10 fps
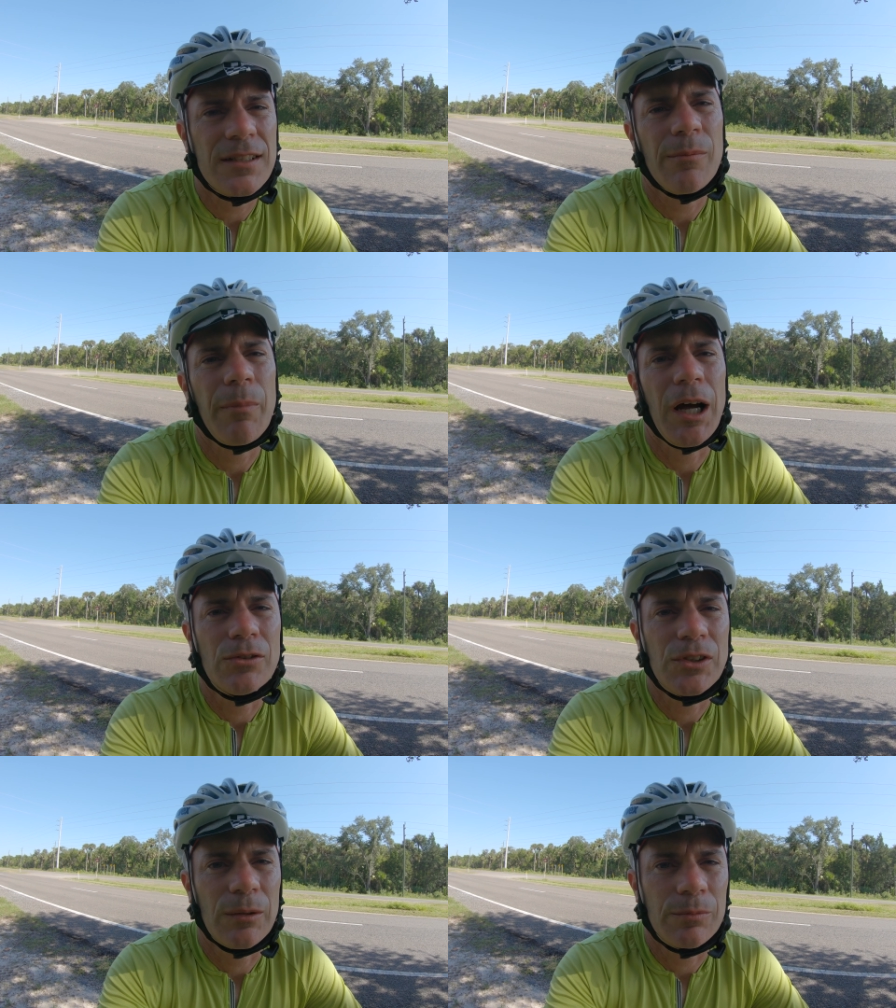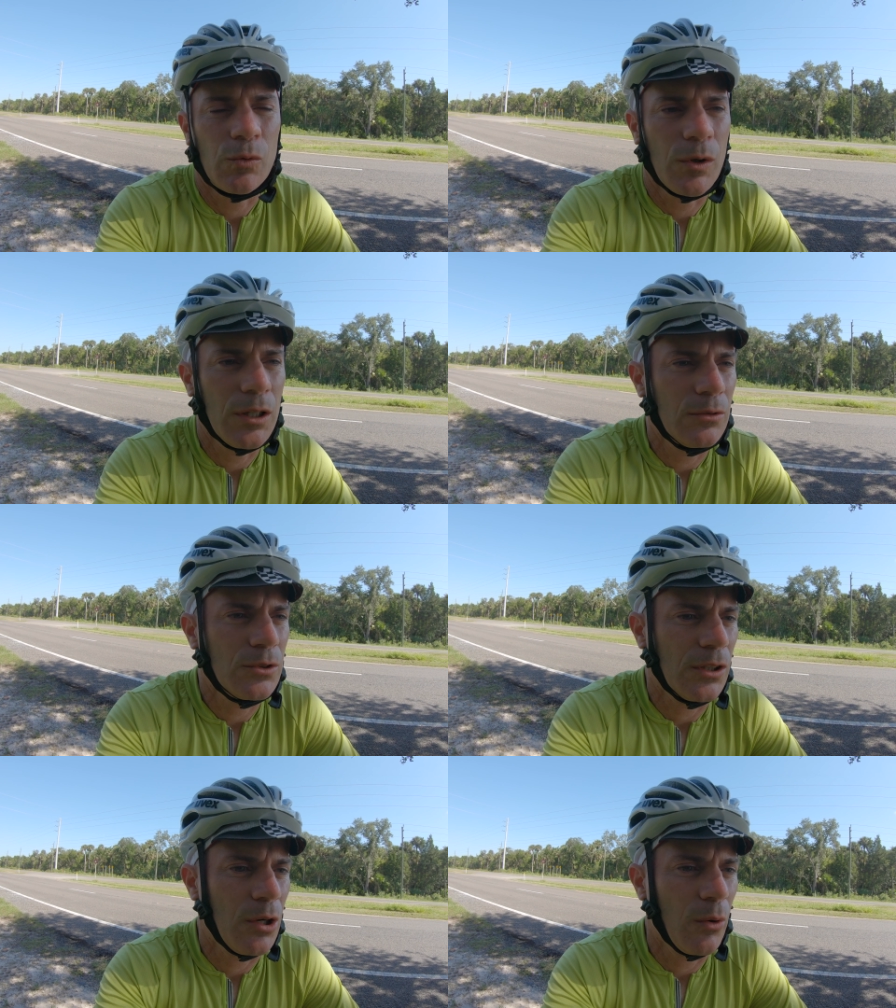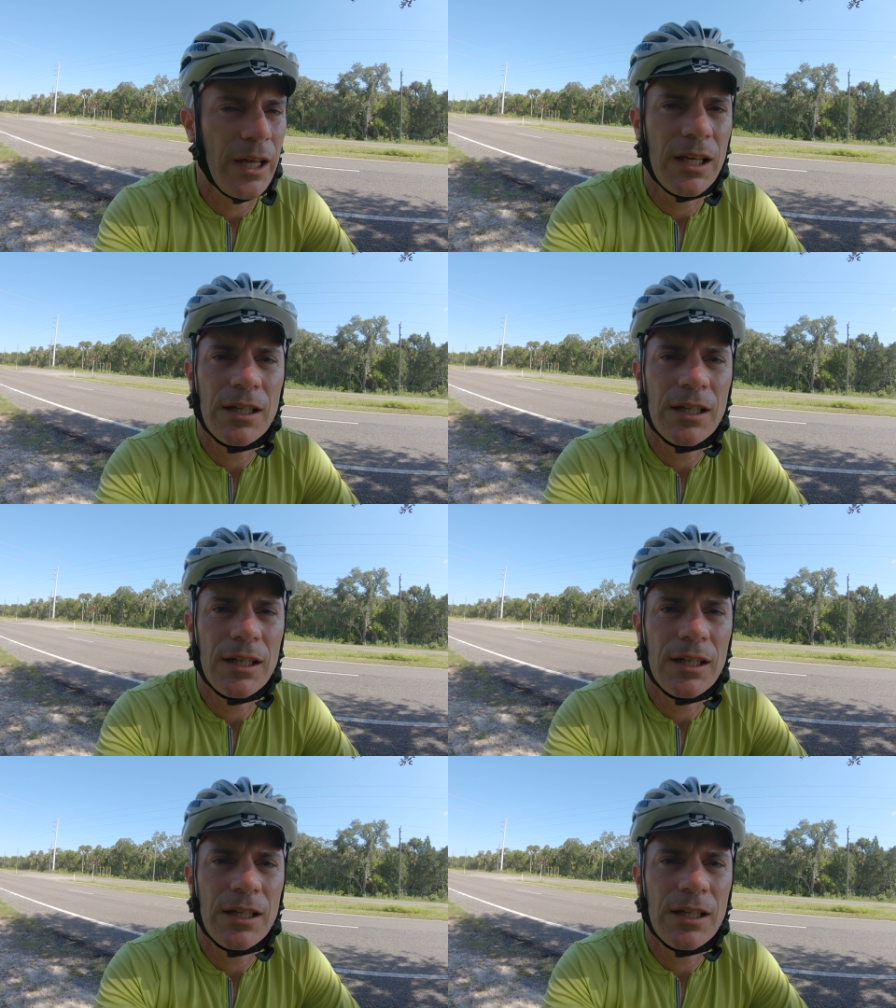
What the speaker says: 10 miles up the road to go ahead